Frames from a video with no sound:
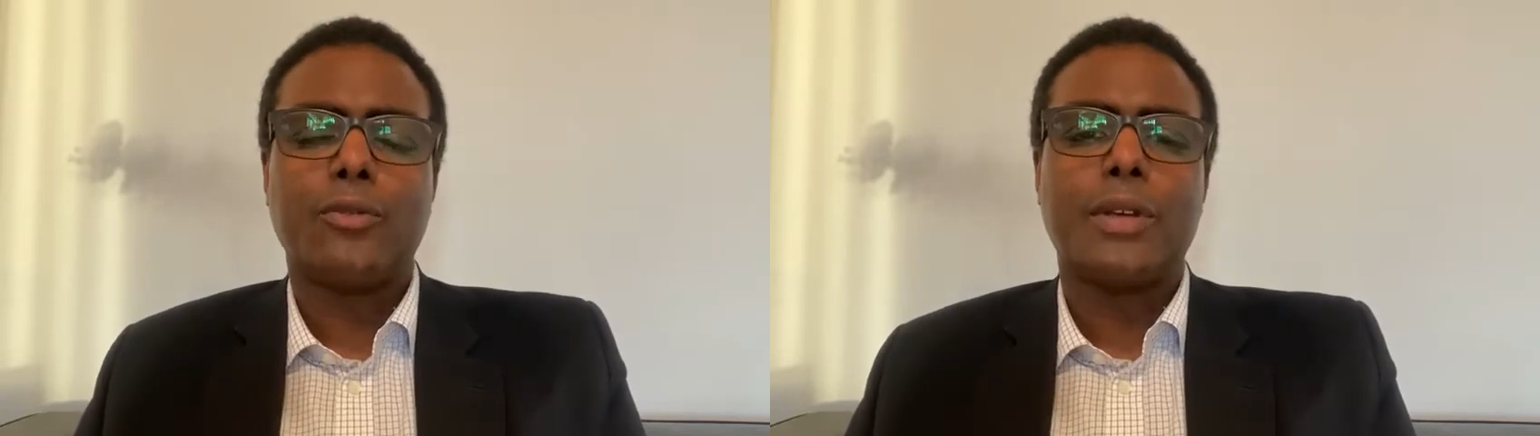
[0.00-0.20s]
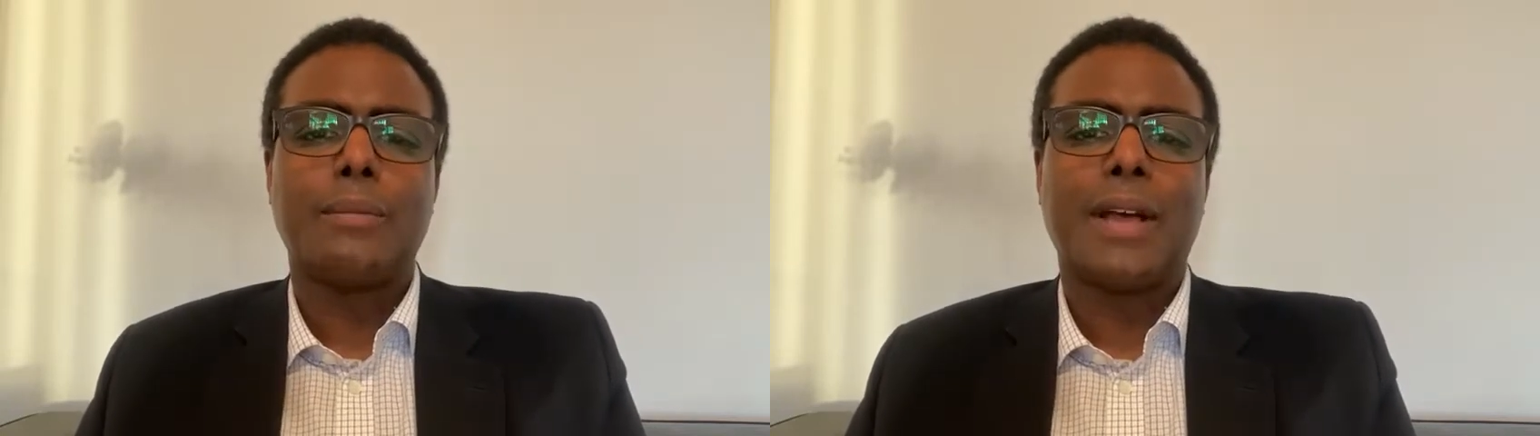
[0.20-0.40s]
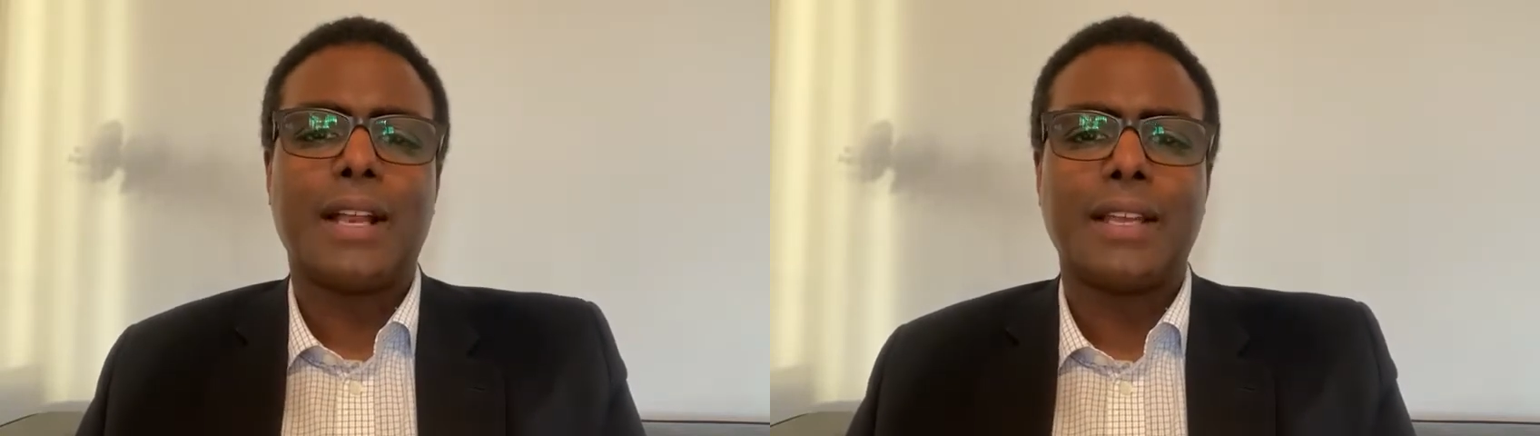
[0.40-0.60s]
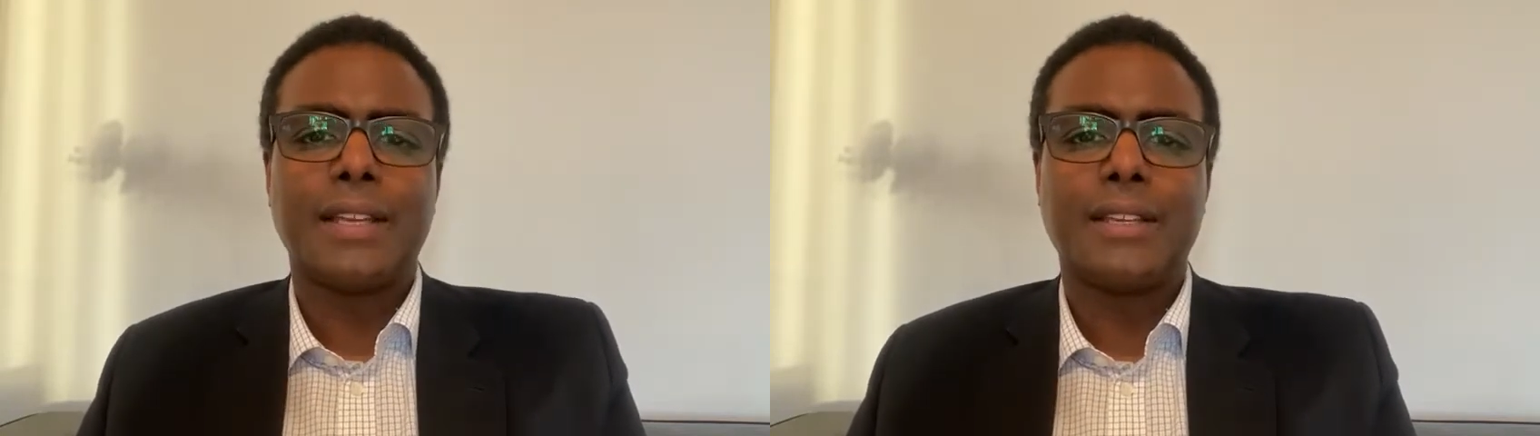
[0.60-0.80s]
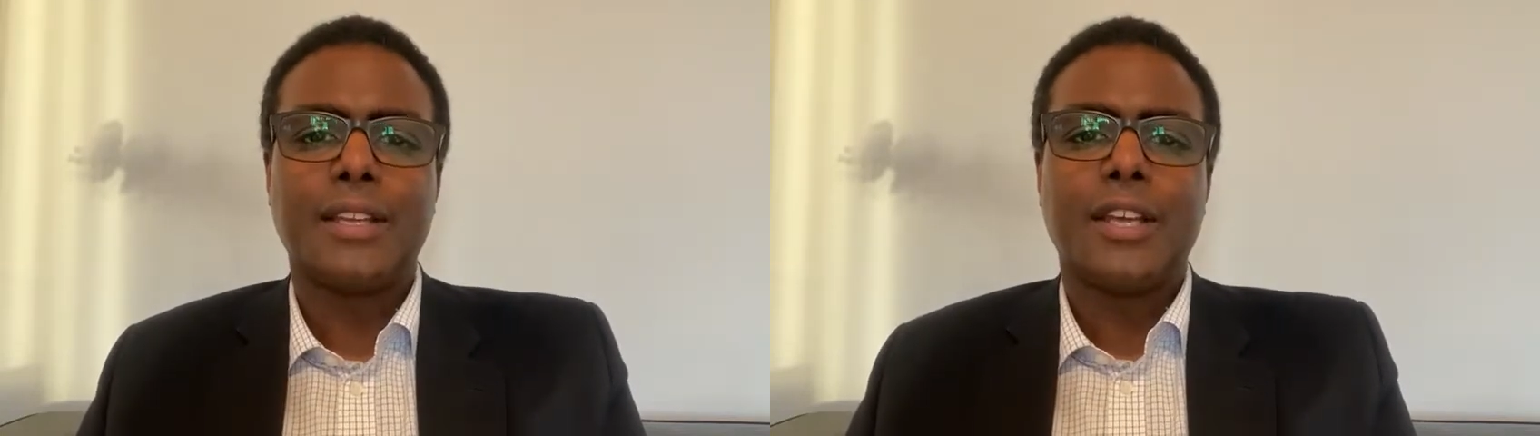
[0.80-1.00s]
email
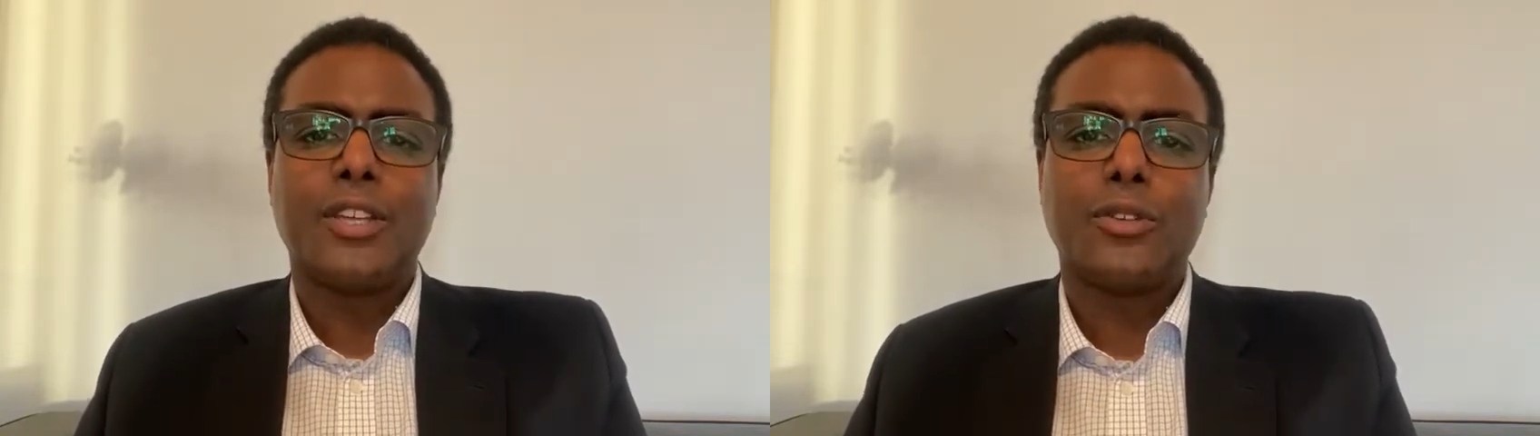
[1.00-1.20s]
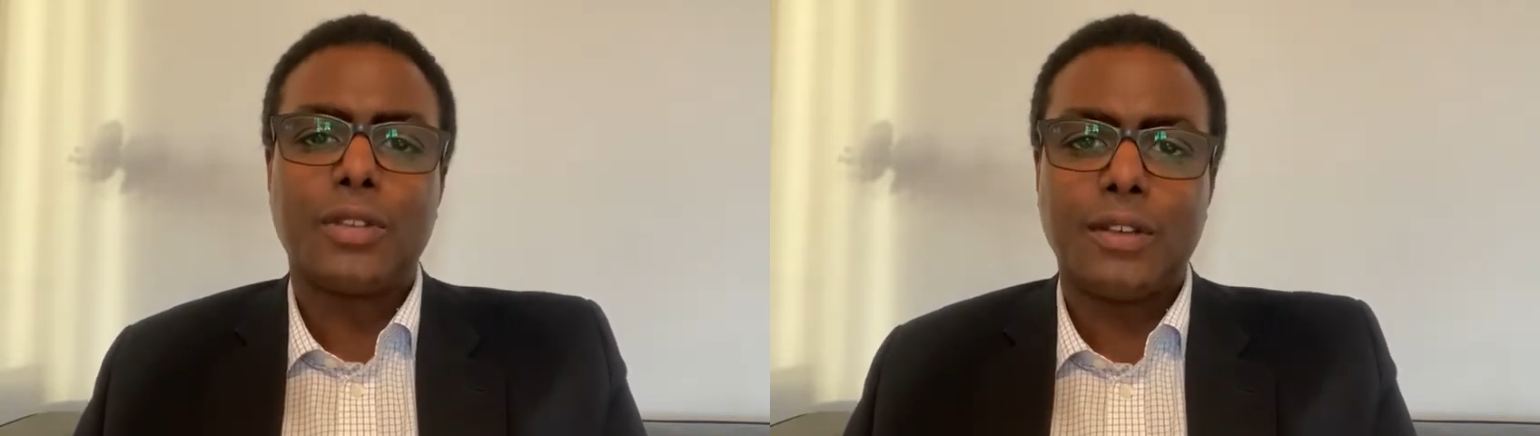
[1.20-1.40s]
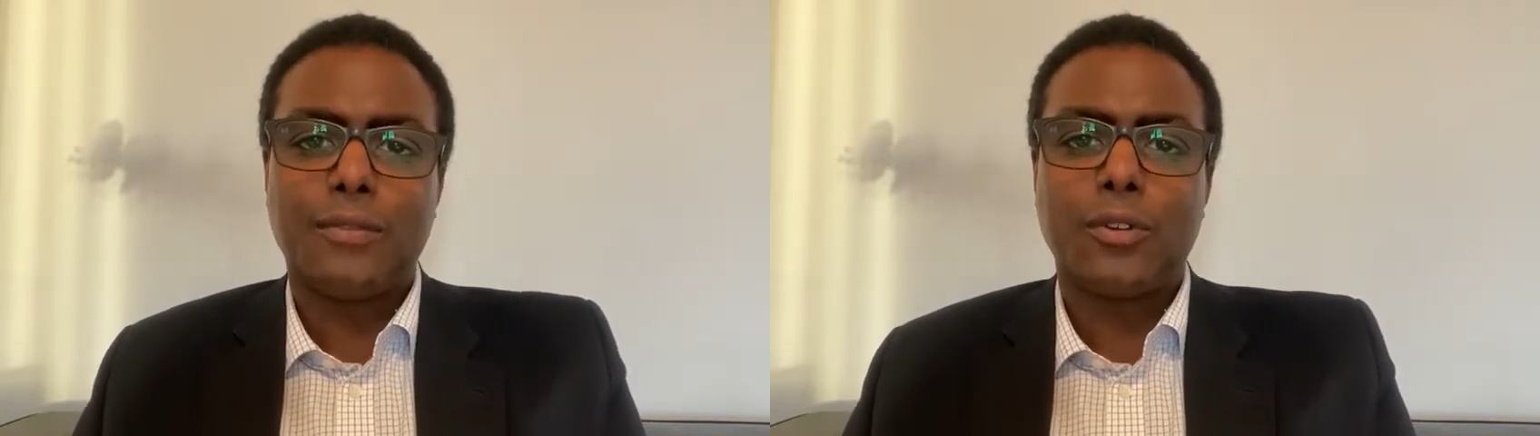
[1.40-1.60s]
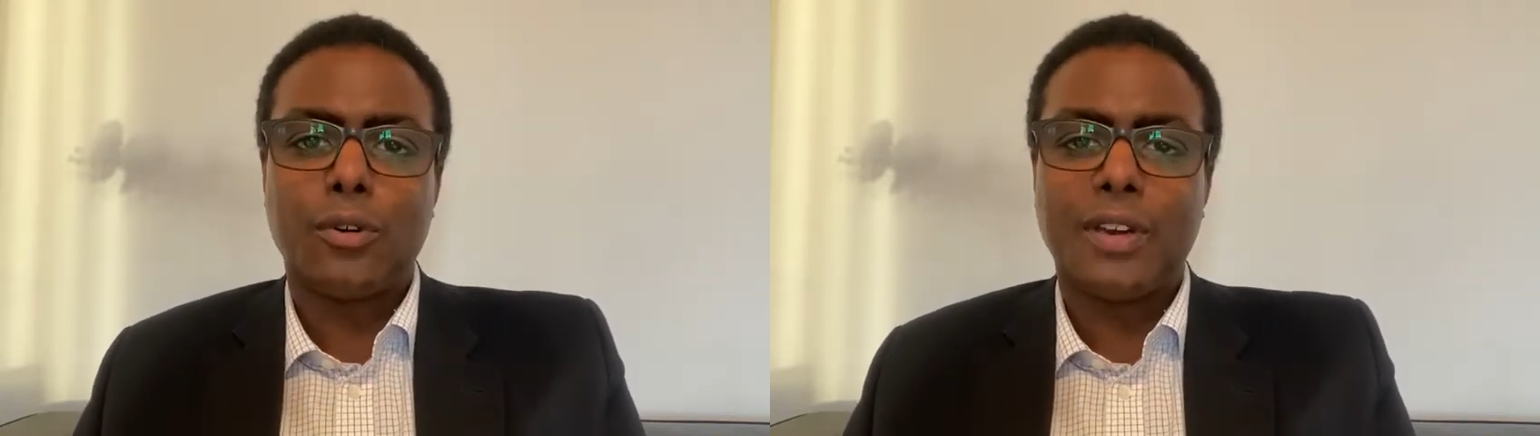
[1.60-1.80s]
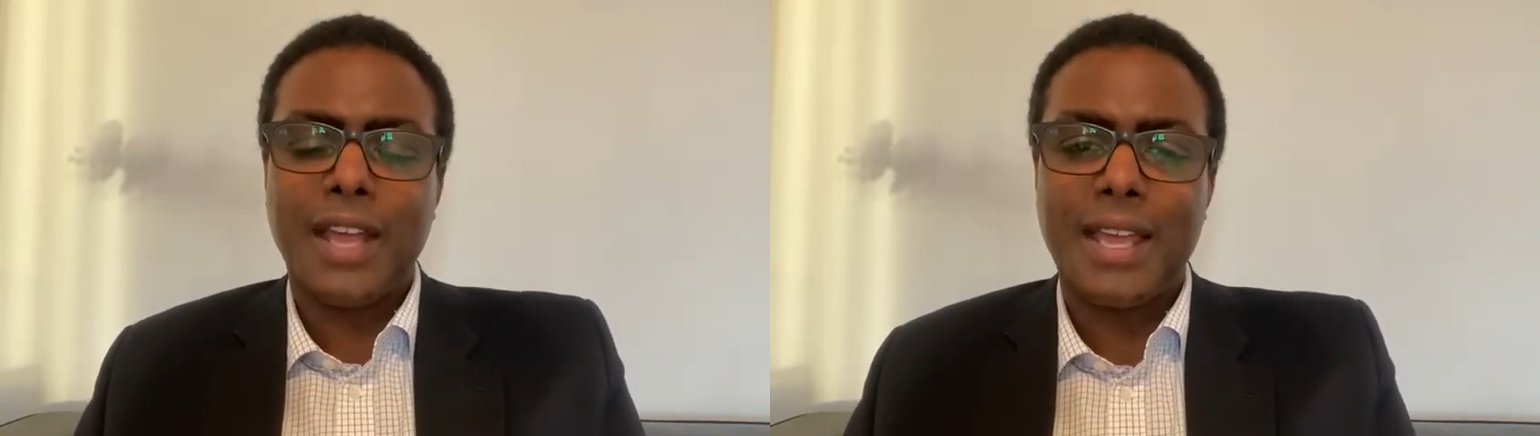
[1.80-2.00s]
in, you give your
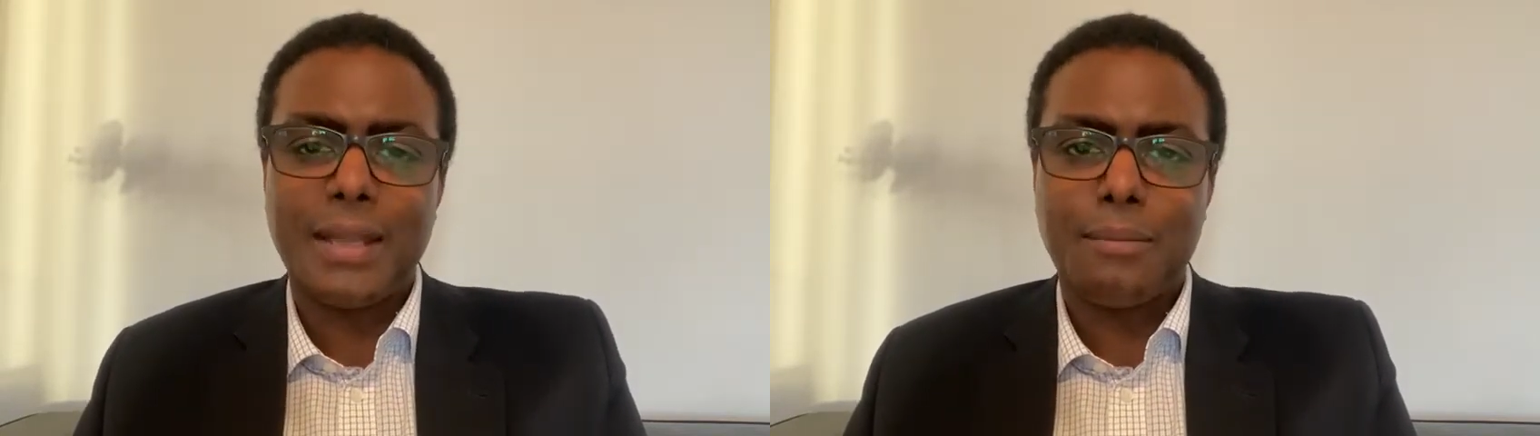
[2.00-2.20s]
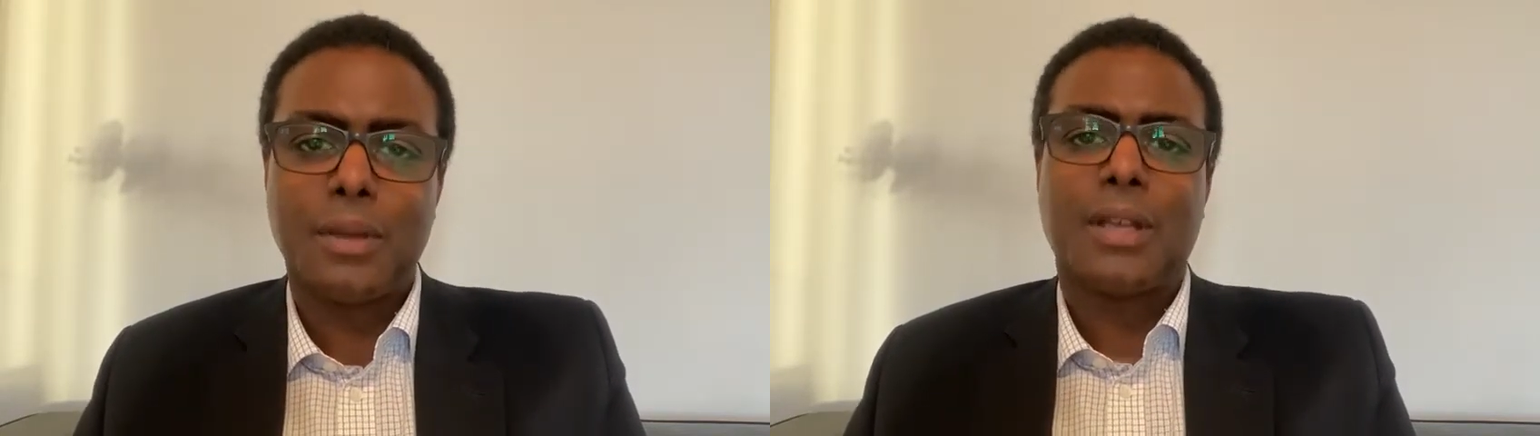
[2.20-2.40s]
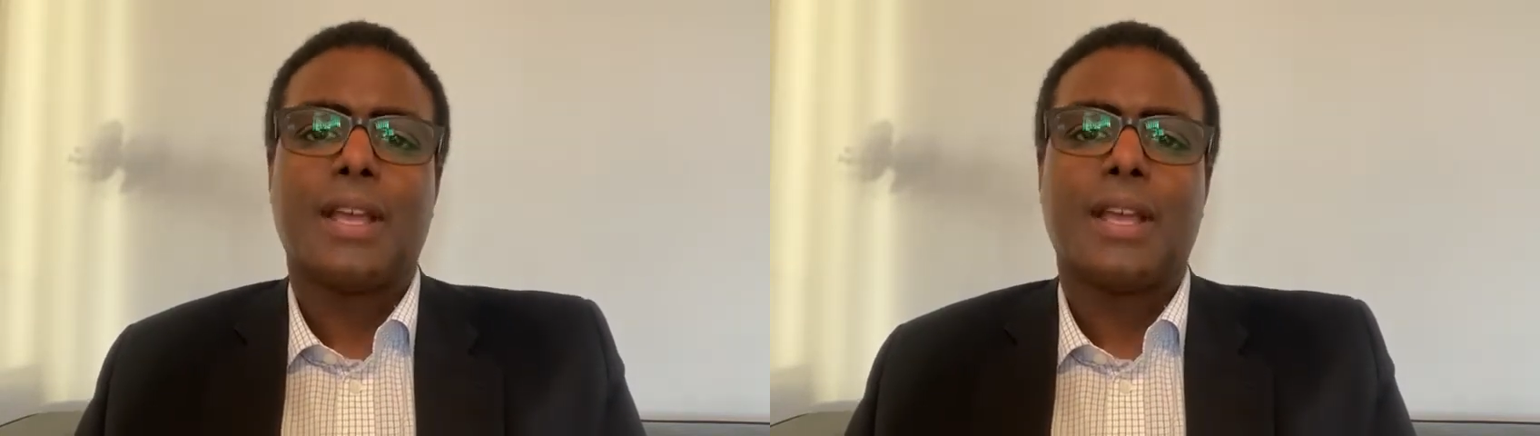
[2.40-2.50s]
name,